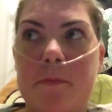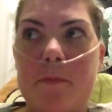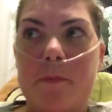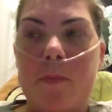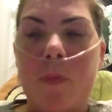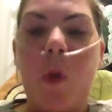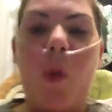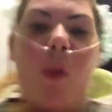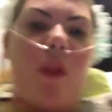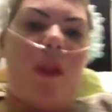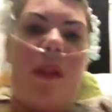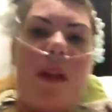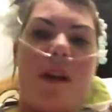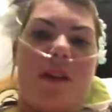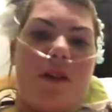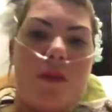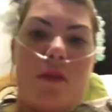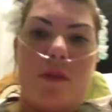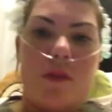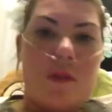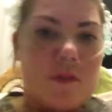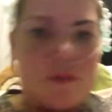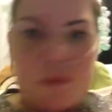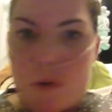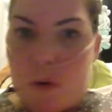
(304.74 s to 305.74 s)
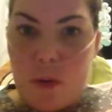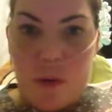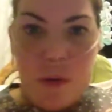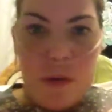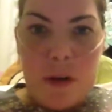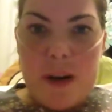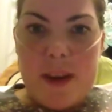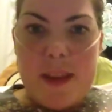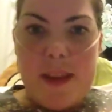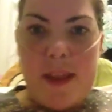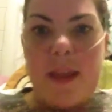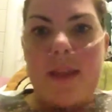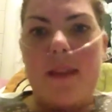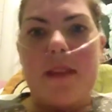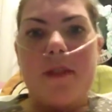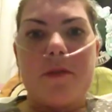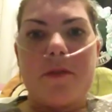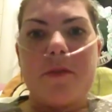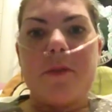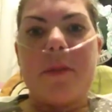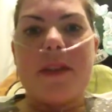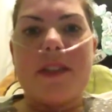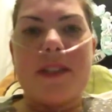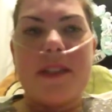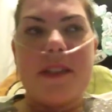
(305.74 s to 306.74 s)
not that that's Una's fault or anything. That was
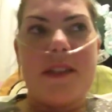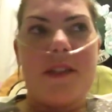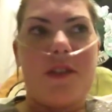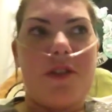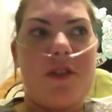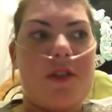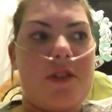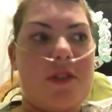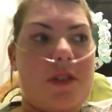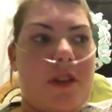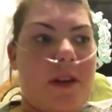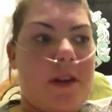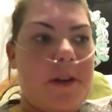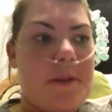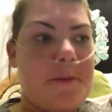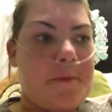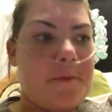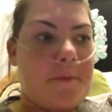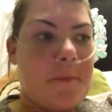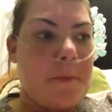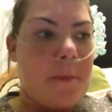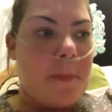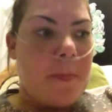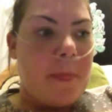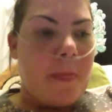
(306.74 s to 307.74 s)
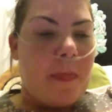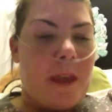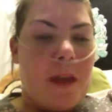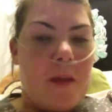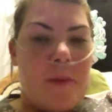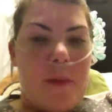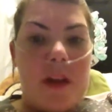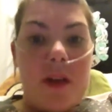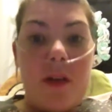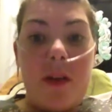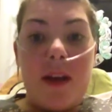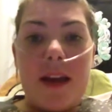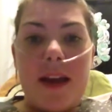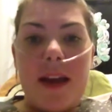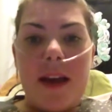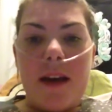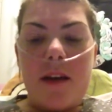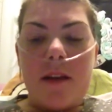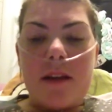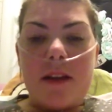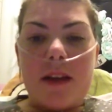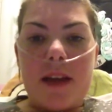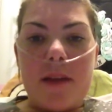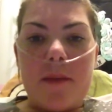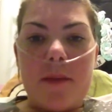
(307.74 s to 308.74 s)
my decision. But anyway,
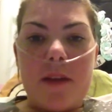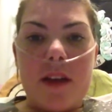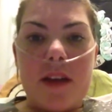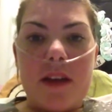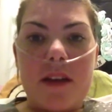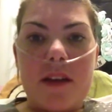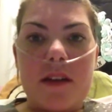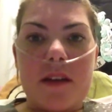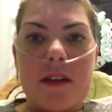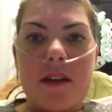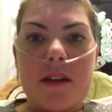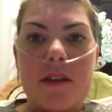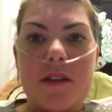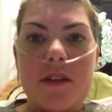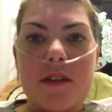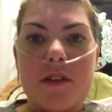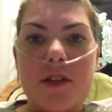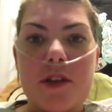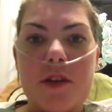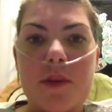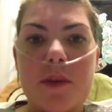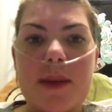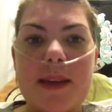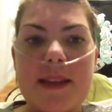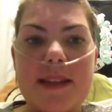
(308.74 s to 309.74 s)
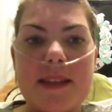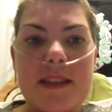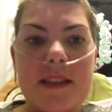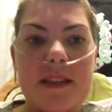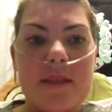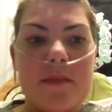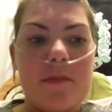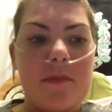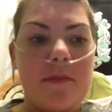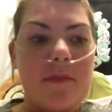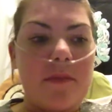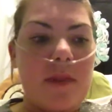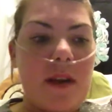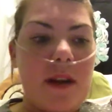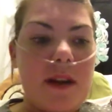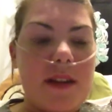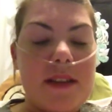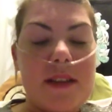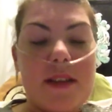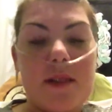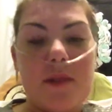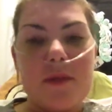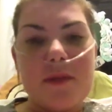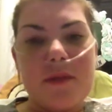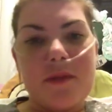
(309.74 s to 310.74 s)
I came in, and 2 weeks in, I
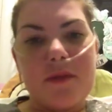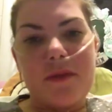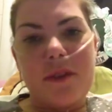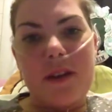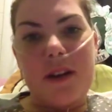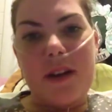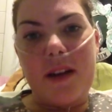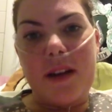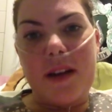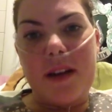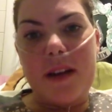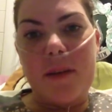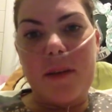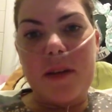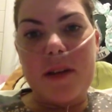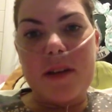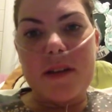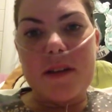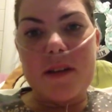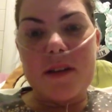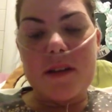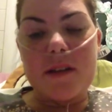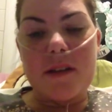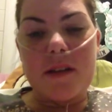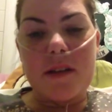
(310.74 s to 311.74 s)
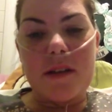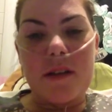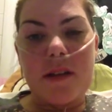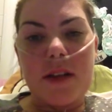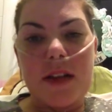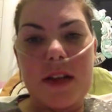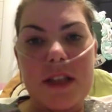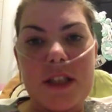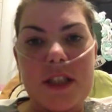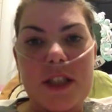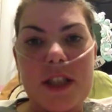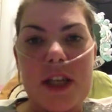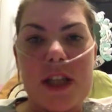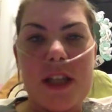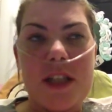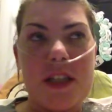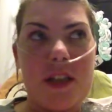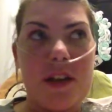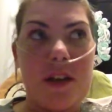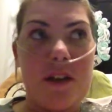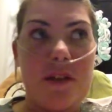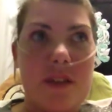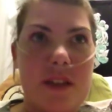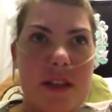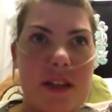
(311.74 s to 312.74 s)
still wasn't feeling any better. So they had to change the
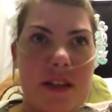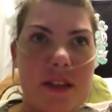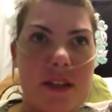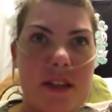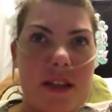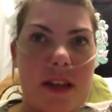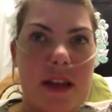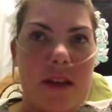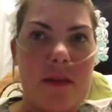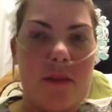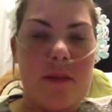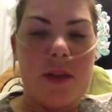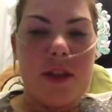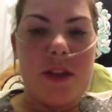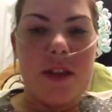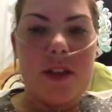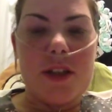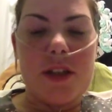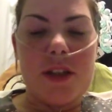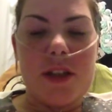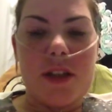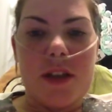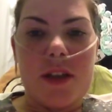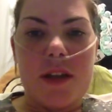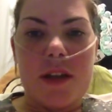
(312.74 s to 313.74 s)
IVs again, which